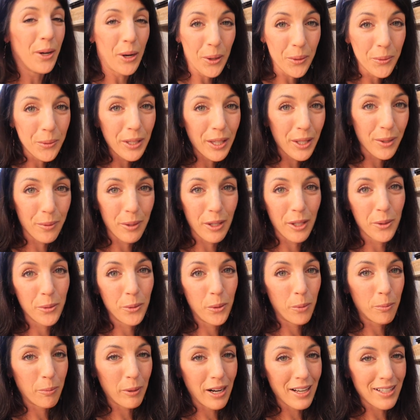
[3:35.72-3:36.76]
A really, really
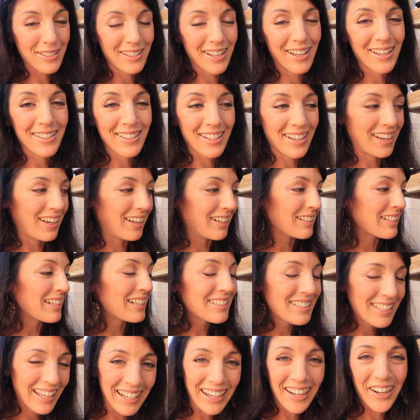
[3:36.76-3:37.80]
cool process, and
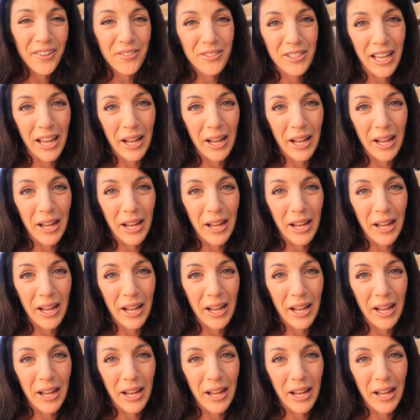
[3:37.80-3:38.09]
ten out of